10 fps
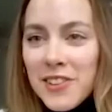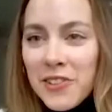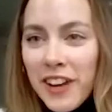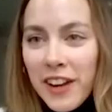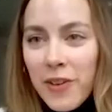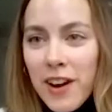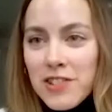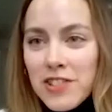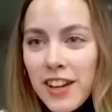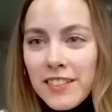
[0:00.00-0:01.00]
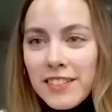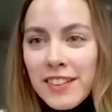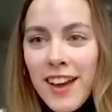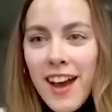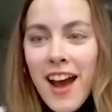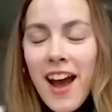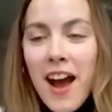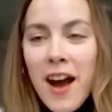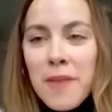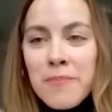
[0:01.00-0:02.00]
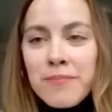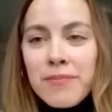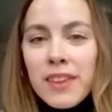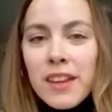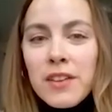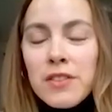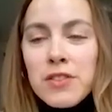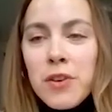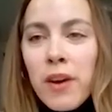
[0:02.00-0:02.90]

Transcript: great question. So